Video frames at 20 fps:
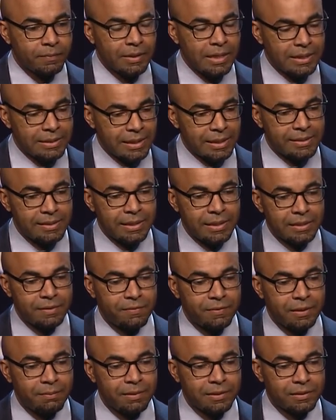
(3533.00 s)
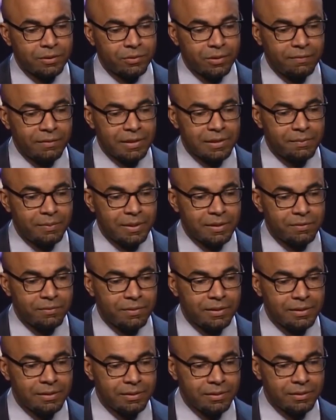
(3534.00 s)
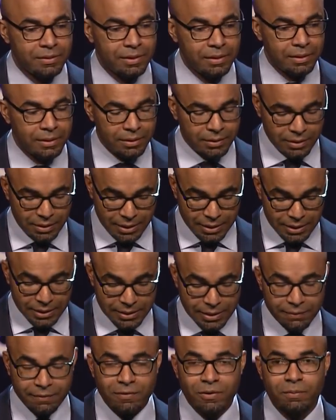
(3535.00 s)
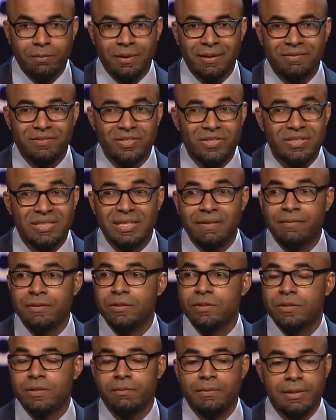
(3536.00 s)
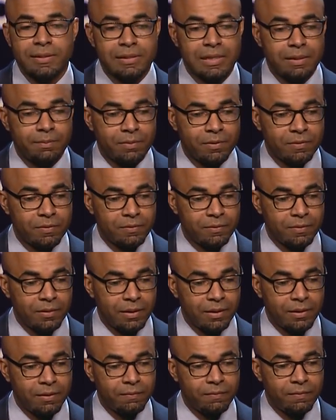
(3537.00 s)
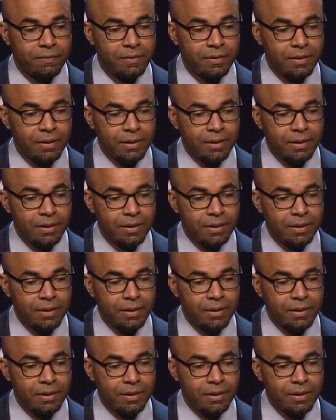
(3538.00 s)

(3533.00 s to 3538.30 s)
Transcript: As I said, it's fundamental to evidence-based reasoning, and as I hope I've just given you some examples of,